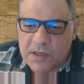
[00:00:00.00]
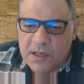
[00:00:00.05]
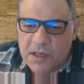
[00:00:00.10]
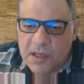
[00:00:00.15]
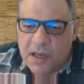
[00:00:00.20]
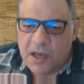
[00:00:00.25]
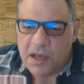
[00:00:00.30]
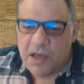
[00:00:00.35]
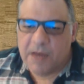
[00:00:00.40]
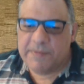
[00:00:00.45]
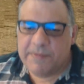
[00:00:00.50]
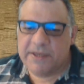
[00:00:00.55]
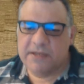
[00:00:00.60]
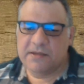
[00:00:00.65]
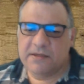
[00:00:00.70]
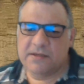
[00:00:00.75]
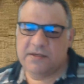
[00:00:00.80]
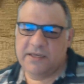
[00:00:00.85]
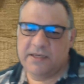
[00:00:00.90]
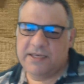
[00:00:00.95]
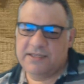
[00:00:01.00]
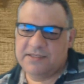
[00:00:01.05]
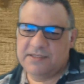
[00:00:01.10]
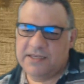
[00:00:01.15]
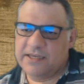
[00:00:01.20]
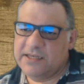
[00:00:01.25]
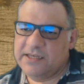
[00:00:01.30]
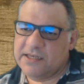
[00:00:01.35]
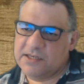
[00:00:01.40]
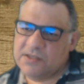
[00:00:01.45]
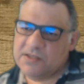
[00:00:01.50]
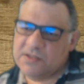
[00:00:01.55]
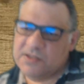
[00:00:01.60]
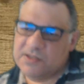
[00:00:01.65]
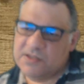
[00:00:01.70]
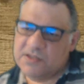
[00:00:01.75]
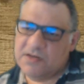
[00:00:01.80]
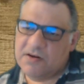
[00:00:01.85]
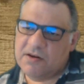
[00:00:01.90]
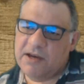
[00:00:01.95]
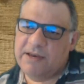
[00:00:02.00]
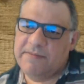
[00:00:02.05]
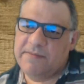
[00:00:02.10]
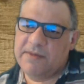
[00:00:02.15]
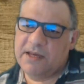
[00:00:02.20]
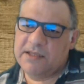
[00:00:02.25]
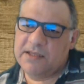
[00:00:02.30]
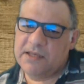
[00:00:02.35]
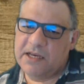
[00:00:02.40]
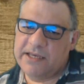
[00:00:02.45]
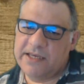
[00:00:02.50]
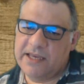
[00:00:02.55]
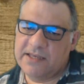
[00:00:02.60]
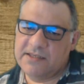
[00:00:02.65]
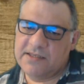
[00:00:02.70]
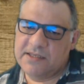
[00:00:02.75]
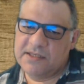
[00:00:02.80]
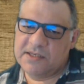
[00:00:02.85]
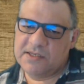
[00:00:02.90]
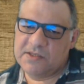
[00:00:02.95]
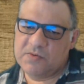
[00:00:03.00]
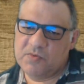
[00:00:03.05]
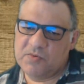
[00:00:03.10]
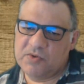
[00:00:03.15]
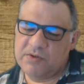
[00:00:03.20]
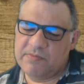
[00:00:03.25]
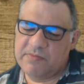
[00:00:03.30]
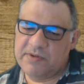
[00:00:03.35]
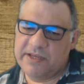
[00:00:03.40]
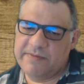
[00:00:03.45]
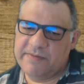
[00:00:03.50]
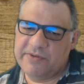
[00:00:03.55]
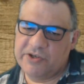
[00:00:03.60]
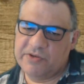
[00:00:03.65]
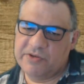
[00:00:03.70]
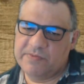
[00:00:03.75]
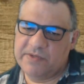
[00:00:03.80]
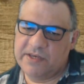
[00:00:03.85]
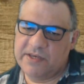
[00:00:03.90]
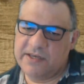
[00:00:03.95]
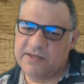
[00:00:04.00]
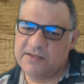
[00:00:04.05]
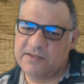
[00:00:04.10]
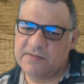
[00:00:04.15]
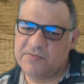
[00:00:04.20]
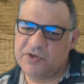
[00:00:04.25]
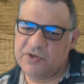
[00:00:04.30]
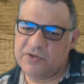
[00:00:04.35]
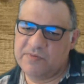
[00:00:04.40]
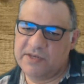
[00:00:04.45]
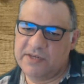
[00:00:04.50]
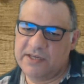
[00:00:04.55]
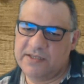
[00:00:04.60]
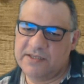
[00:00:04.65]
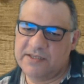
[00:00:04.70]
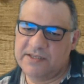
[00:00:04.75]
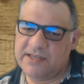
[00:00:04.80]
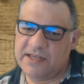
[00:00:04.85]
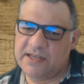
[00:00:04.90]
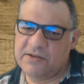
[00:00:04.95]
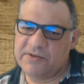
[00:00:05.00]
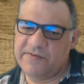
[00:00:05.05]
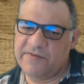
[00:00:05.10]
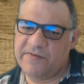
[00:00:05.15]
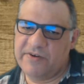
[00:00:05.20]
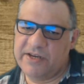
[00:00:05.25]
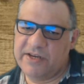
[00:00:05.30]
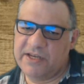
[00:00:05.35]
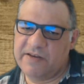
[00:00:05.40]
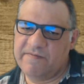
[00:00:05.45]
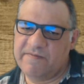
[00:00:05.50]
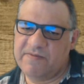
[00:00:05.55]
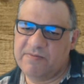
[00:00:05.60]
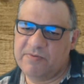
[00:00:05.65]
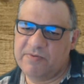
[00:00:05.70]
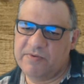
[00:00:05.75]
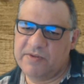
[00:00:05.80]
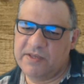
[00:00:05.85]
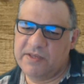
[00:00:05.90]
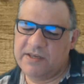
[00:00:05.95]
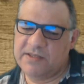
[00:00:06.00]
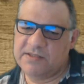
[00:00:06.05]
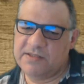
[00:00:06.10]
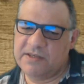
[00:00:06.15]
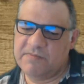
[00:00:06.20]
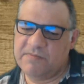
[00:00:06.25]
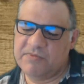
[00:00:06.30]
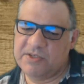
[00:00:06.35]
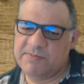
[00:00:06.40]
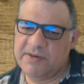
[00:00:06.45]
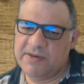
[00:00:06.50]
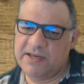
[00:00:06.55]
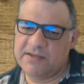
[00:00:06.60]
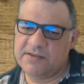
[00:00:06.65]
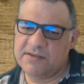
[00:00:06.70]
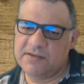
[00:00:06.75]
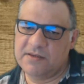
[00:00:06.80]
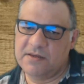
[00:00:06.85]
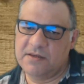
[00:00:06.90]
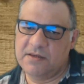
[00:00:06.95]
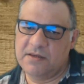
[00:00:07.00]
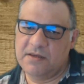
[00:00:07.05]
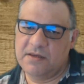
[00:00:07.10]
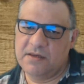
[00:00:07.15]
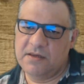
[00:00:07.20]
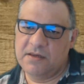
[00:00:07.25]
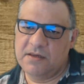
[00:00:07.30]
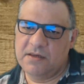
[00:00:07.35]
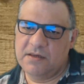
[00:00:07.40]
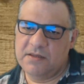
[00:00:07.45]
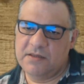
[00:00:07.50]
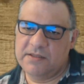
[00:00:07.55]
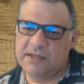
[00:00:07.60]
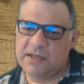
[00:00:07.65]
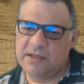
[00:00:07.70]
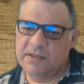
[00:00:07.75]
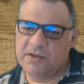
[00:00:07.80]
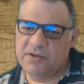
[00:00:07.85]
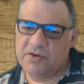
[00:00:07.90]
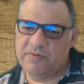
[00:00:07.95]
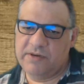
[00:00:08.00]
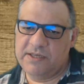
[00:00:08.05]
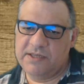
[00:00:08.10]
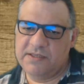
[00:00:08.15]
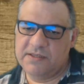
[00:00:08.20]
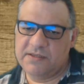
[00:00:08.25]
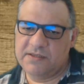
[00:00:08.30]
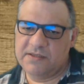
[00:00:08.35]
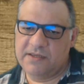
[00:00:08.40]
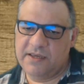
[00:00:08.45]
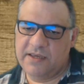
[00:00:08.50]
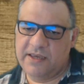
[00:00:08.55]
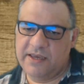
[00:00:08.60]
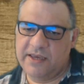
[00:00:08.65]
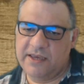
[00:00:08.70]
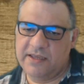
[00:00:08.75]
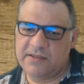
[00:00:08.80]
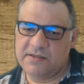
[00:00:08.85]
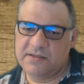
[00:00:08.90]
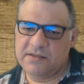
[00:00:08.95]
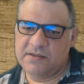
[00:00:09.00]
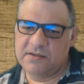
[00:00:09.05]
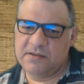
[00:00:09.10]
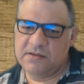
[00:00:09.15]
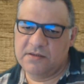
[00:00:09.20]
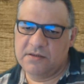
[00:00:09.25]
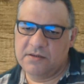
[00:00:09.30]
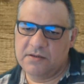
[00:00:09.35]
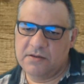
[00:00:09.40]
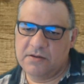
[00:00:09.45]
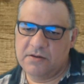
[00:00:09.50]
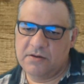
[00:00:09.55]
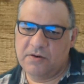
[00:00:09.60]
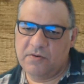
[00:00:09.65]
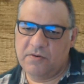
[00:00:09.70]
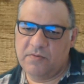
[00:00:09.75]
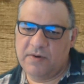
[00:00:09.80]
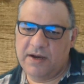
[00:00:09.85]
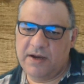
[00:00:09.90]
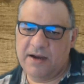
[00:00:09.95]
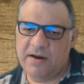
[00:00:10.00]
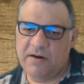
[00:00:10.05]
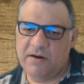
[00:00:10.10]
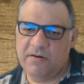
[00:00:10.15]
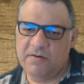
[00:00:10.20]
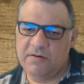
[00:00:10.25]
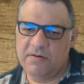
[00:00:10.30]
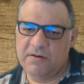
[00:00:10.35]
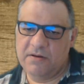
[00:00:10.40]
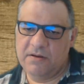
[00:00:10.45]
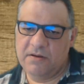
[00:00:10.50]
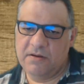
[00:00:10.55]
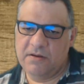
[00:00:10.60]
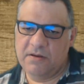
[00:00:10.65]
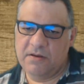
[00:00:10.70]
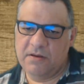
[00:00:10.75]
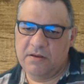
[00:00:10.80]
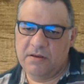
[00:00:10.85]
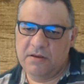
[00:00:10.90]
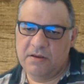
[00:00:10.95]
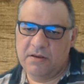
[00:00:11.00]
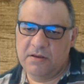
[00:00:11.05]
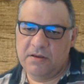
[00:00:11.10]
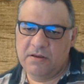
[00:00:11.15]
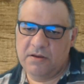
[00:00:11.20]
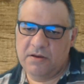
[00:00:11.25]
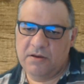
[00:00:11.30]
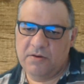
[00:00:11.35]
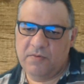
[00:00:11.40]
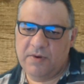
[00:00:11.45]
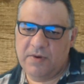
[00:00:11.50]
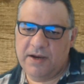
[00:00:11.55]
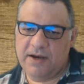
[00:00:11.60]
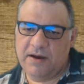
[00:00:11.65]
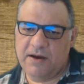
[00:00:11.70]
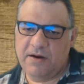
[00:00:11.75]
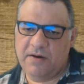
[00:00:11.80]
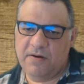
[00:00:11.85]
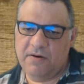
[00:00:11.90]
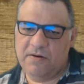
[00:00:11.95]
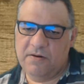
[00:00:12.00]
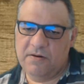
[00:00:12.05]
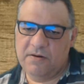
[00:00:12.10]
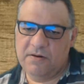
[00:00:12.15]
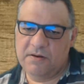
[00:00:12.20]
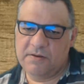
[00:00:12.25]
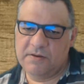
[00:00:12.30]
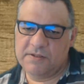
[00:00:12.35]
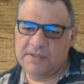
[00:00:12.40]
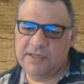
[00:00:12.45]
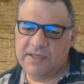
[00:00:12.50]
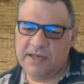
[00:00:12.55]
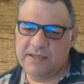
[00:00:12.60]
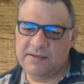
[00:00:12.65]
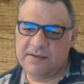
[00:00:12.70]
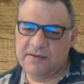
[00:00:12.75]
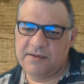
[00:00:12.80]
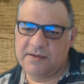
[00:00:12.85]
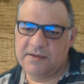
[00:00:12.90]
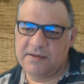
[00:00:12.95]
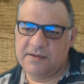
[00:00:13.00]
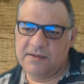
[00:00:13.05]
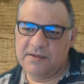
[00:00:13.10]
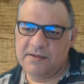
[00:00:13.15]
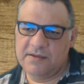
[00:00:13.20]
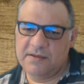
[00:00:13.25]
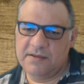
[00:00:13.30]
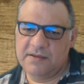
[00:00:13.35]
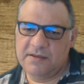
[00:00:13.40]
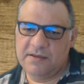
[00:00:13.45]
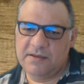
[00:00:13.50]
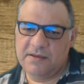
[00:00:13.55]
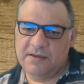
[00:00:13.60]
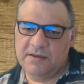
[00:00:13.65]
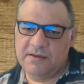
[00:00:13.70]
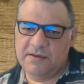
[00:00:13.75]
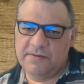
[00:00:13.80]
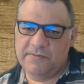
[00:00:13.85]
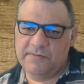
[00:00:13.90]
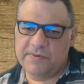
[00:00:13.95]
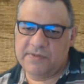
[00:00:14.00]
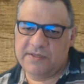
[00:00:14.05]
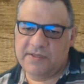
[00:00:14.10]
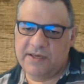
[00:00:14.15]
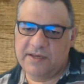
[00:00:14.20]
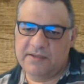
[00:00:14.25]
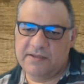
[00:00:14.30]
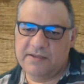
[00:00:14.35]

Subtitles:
I mean, he's taking his time. I guess he doesn't want to play bishop takes, because that looks very comfortable in some respects. That the queen's hit. Wow. Wow. What's that? What's that?